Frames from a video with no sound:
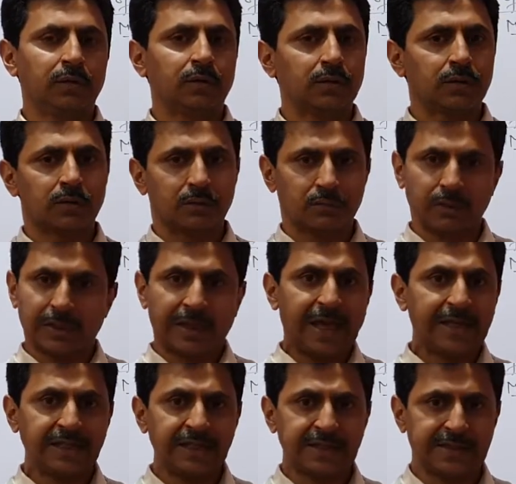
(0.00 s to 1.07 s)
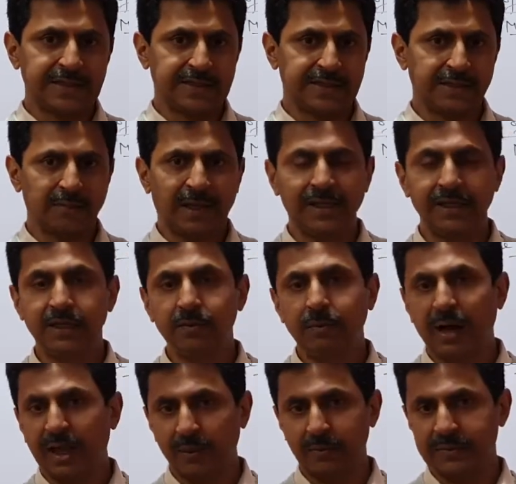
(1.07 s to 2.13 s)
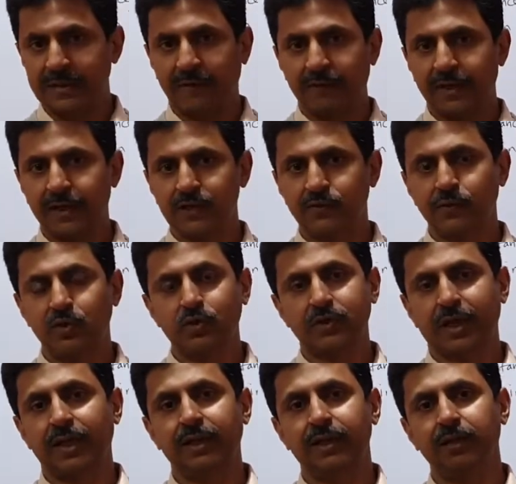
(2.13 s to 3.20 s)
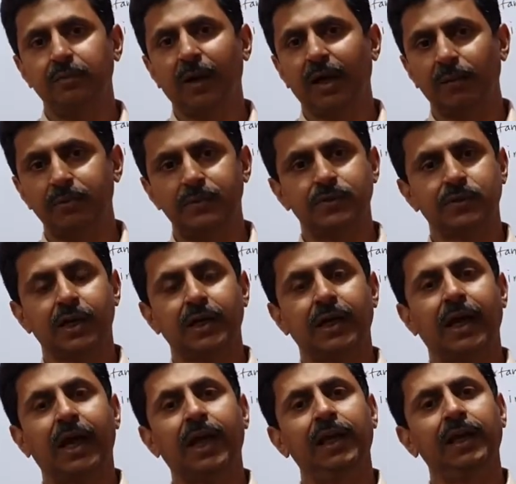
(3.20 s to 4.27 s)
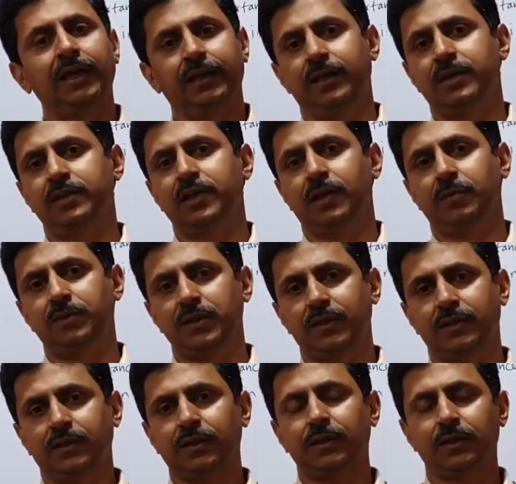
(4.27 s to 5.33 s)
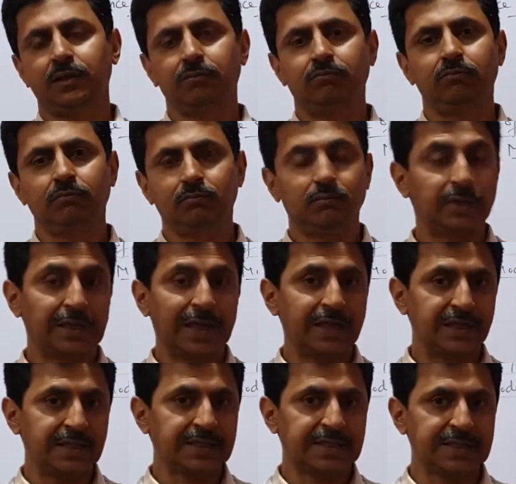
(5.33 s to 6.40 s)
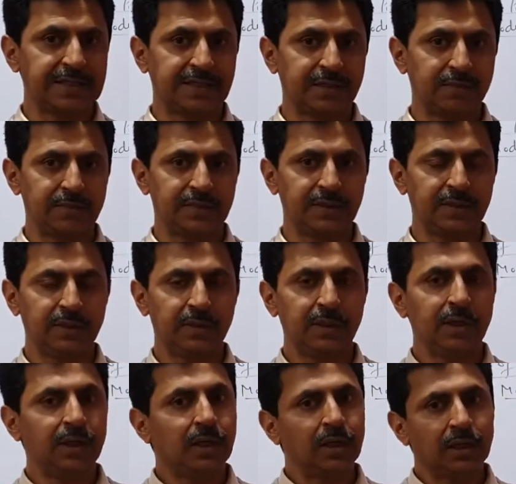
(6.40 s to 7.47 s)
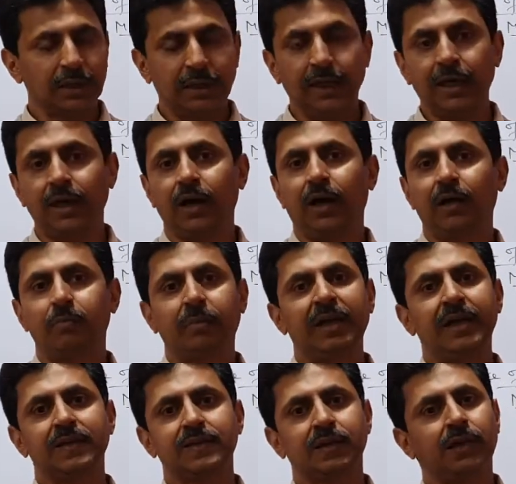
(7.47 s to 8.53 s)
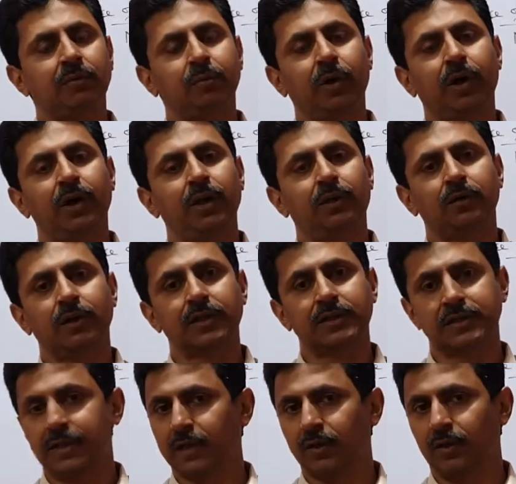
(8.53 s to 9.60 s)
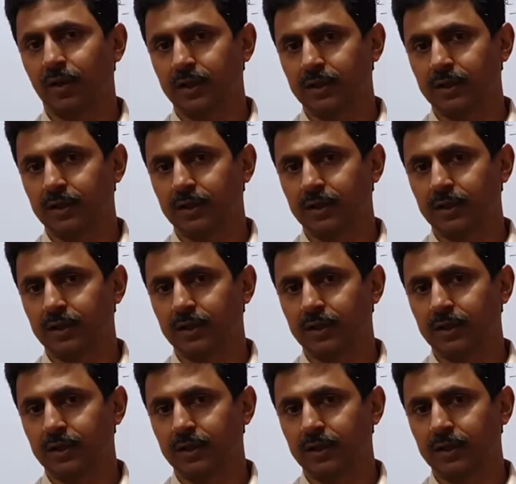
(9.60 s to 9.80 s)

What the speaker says: Lighting system, LED bulbs. Nowadays we use LED bulbs, which are highly energy efficient lighting systems. They are based on power electronics technology.